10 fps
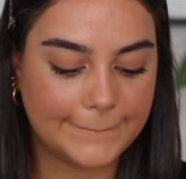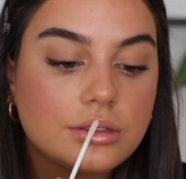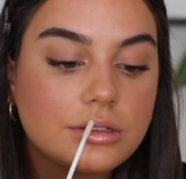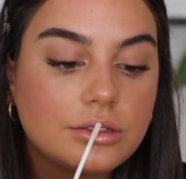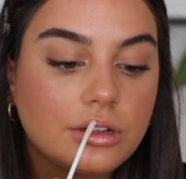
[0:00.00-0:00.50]

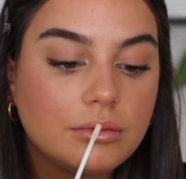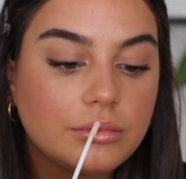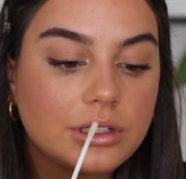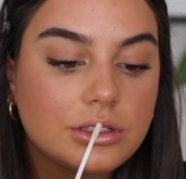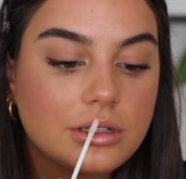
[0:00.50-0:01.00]
So
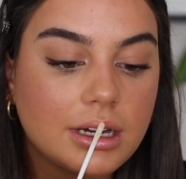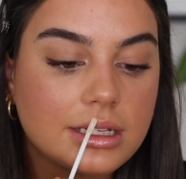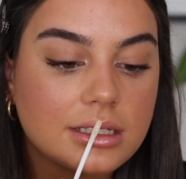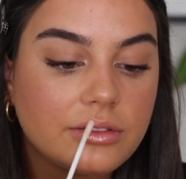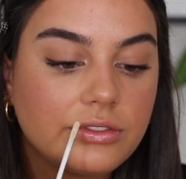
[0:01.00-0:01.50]

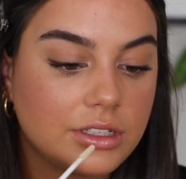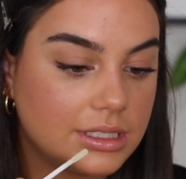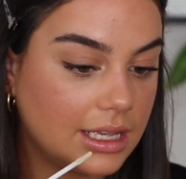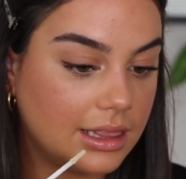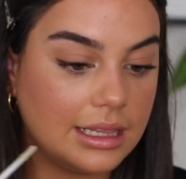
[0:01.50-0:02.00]
moisturizing. It feels
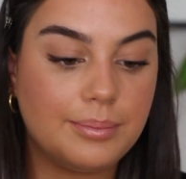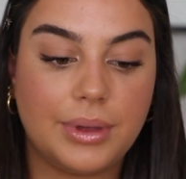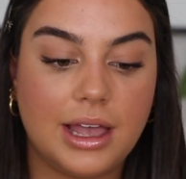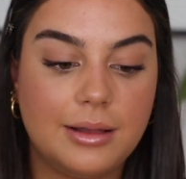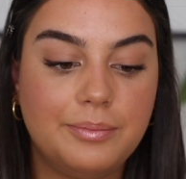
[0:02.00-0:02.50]
like a lip
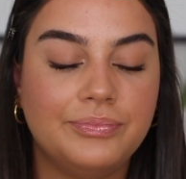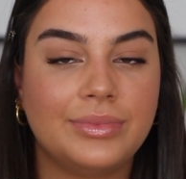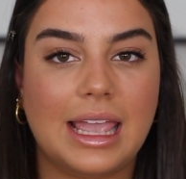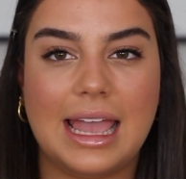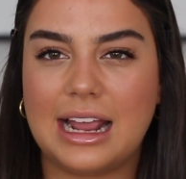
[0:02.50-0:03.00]
balm,
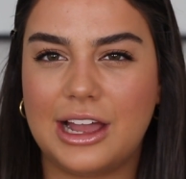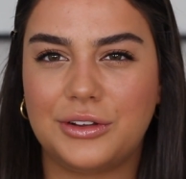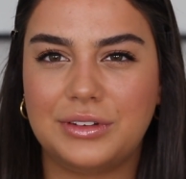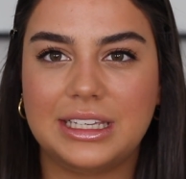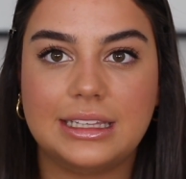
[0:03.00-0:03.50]
and I
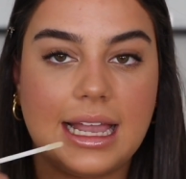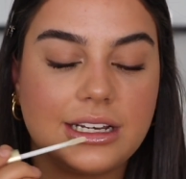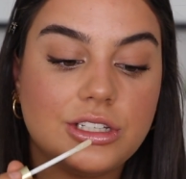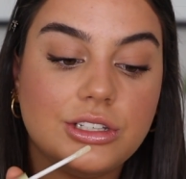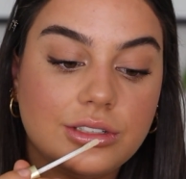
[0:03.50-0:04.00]
don't really
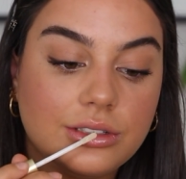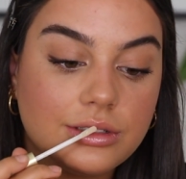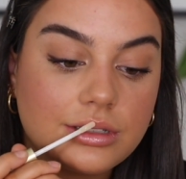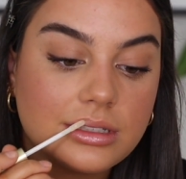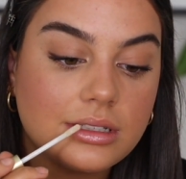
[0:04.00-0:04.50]
like to
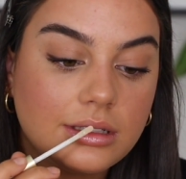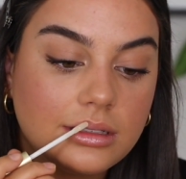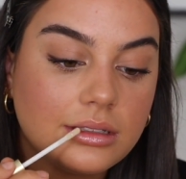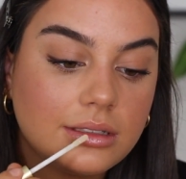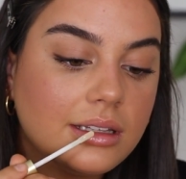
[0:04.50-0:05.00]
use
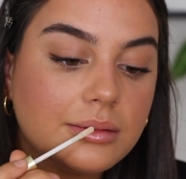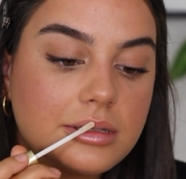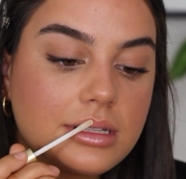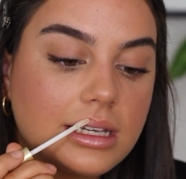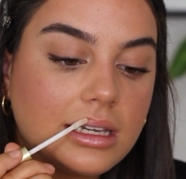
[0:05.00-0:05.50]

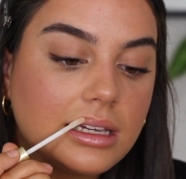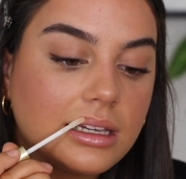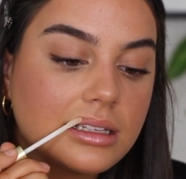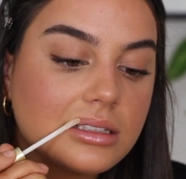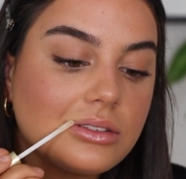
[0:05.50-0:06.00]

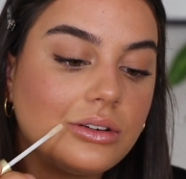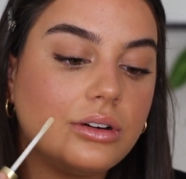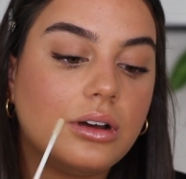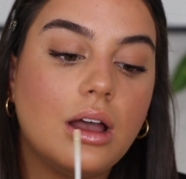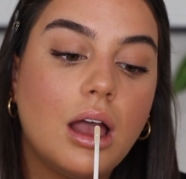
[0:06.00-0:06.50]
lipsticks
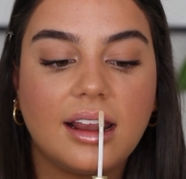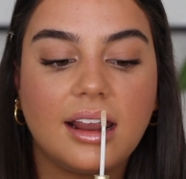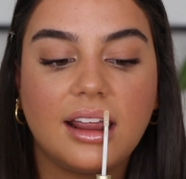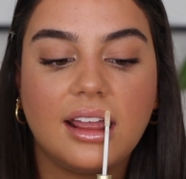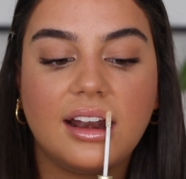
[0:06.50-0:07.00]
or
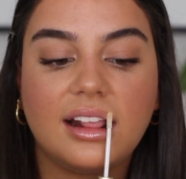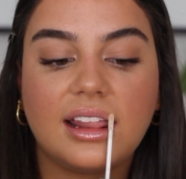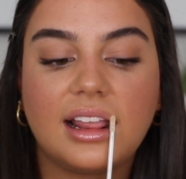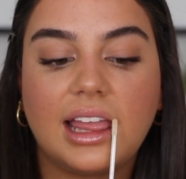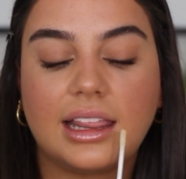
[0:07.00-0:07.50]

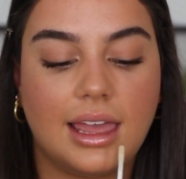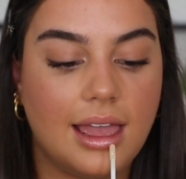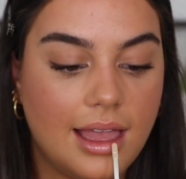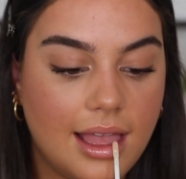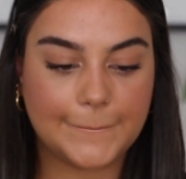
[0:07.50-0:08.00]
anything like
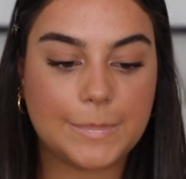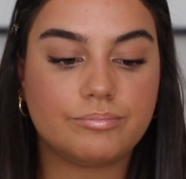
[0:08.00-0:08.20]
that.